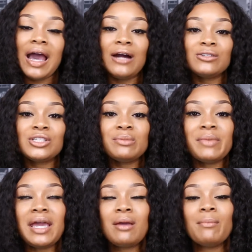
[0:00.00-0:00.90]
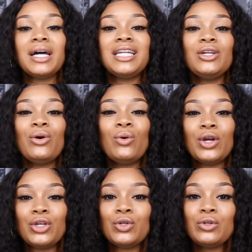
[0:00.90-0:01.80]
How to make money
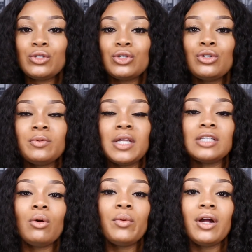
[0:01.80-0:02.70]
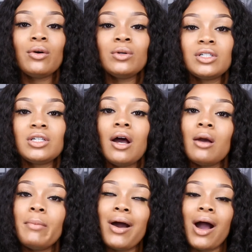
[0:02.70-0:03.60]
on YouTube. That's what we are going to talk
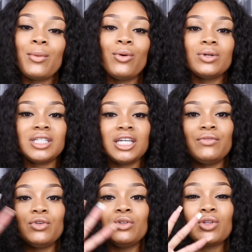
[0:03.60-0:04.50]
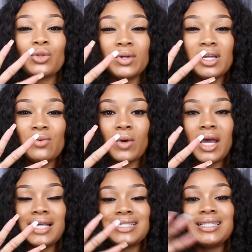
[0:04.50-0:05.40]
about. I'm going to give you the three
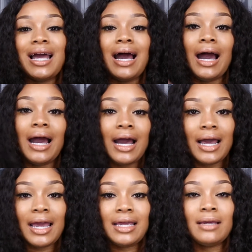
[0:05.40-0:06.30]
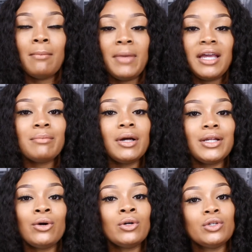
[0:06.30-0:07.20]
ways that I make
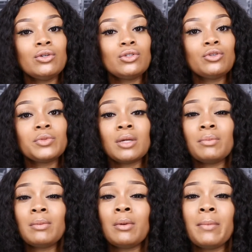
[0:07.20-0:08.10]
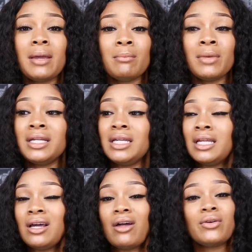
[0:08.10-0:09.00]
money on YouTube. Some people make money
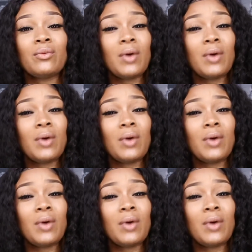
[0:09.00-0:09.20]
in other